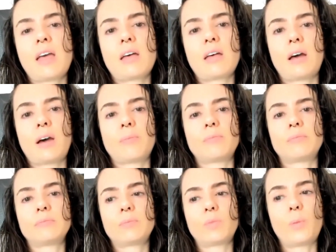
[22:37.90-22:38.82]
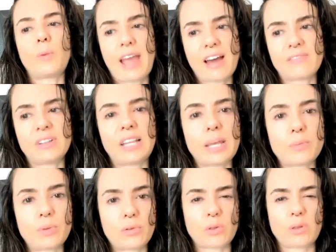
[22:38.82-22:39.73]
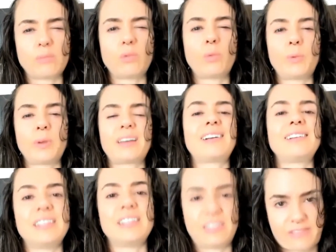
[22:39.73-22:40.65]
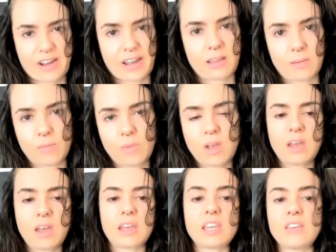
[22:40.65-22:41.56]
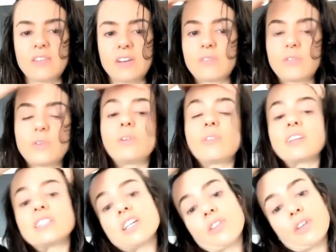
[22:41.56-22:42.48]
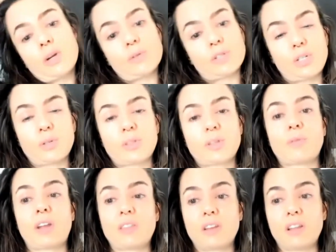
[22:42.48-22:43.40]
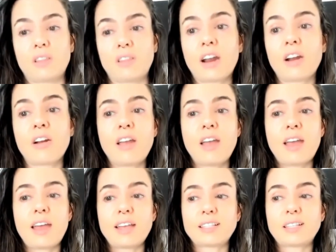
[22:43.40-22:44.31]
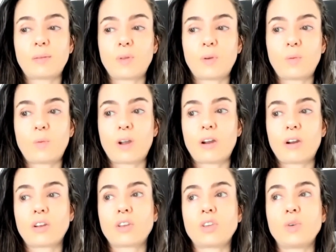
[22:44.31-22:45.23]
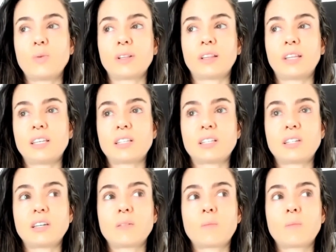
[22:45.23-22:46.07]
the label for them, when we can identify them. Even if you don't necessarily know what to do with them right then and there, it's something where you at least